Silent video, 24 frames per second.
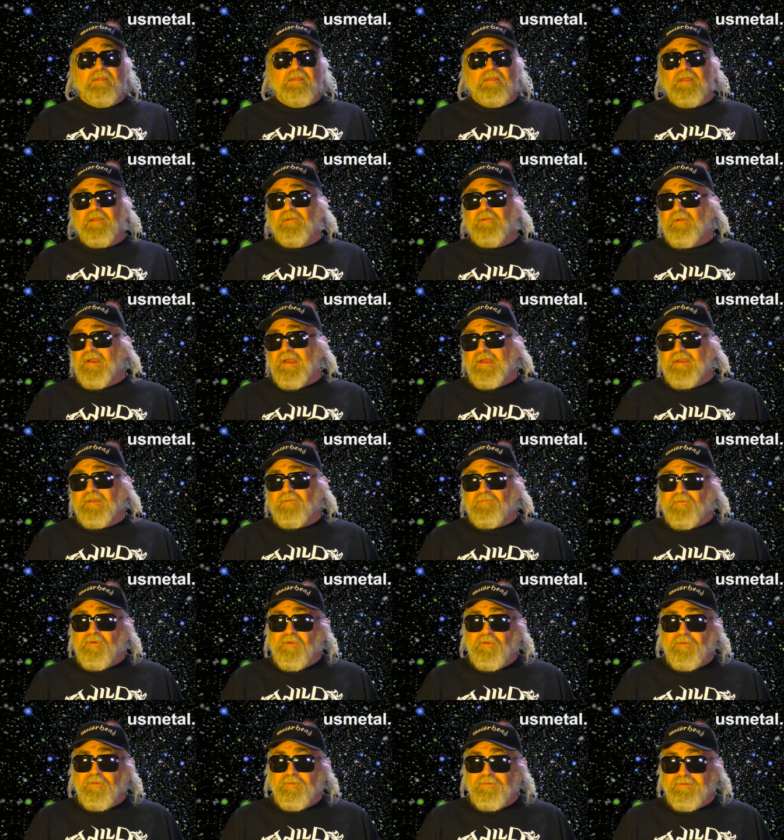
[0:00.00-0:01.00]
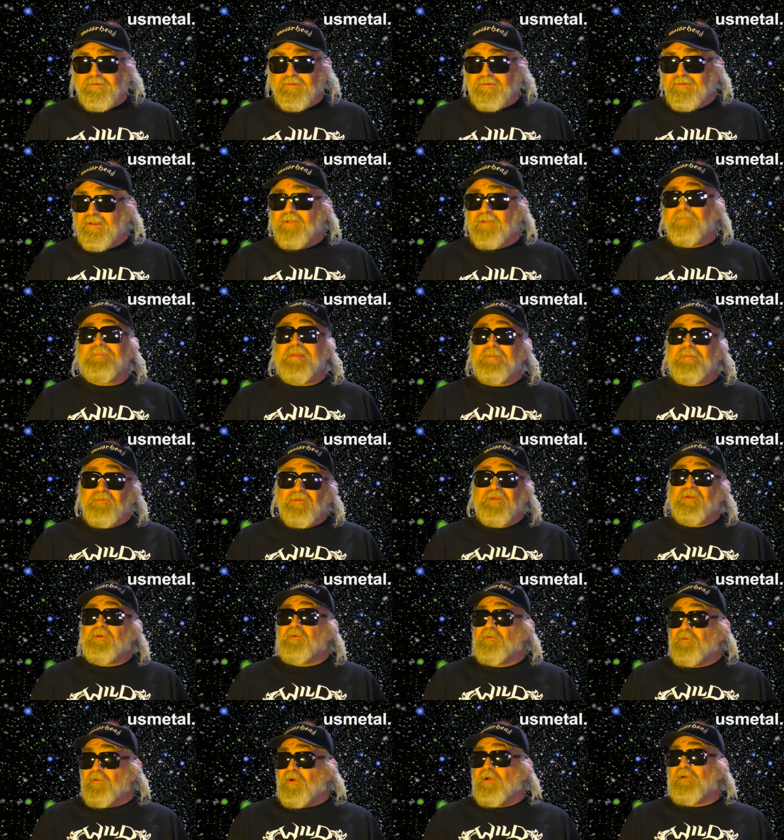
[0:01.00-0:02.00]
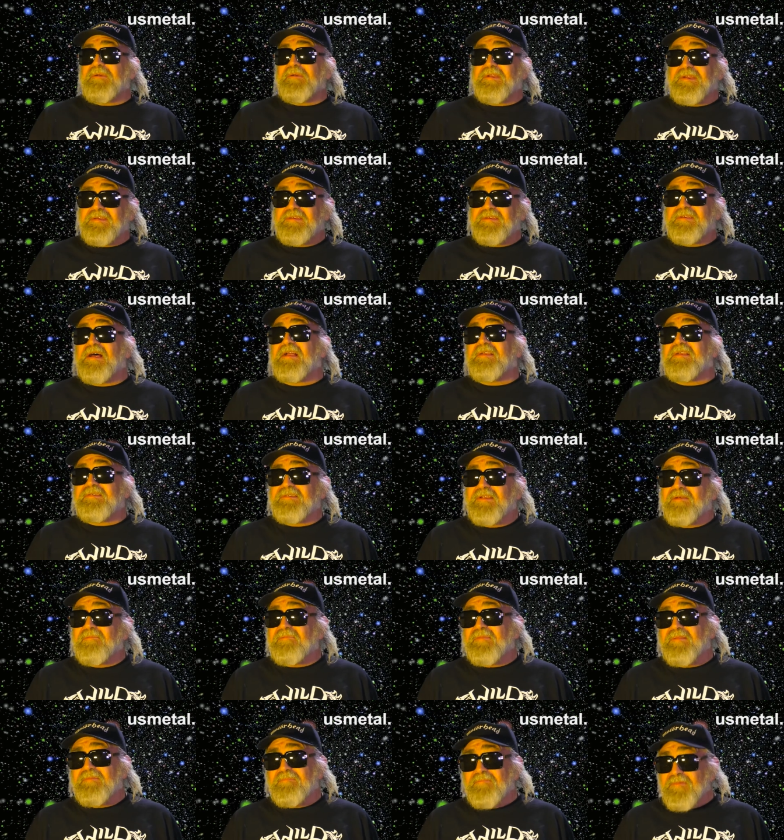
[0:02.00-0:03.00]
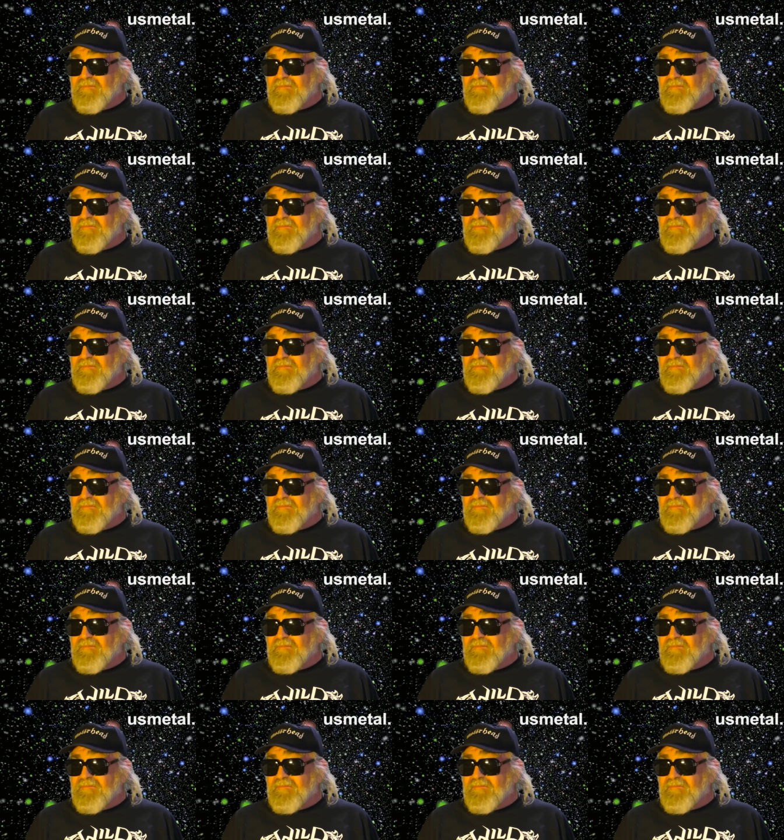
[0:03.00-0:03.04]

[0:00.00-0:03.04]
And Randy Rhodes and people who had already done something.